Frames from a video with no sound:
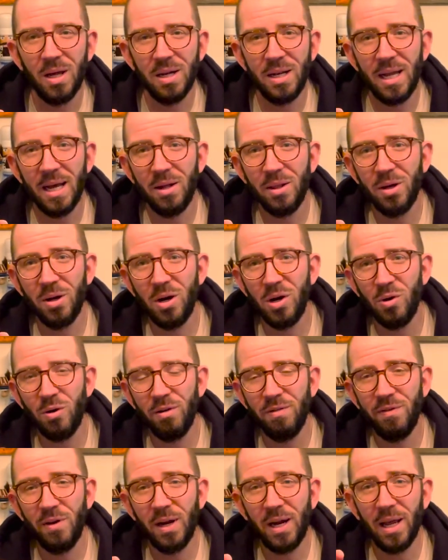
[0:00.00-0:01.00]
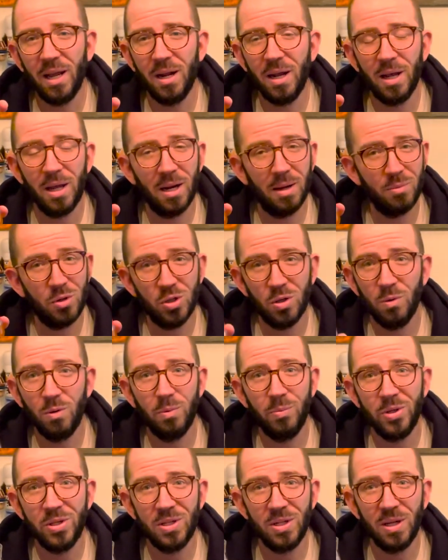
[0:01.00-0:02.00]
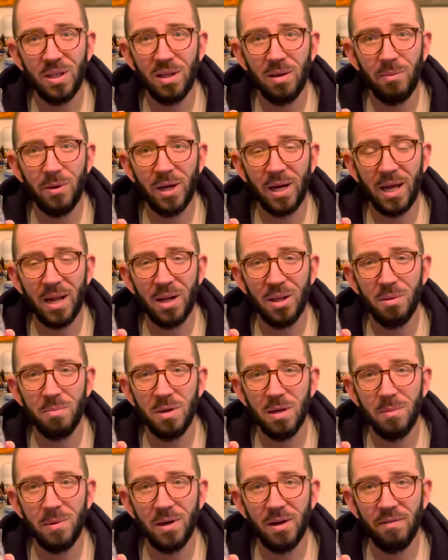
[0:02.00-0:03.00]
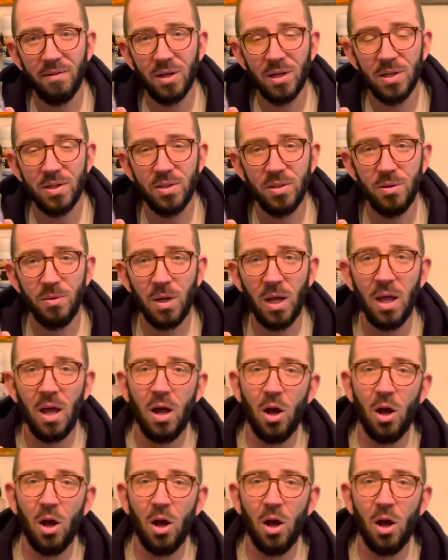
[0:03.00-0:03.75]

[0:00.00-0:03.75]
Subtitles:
down there in Norfolk, and I'm sure we'll be seeing them again on the BBR very soon.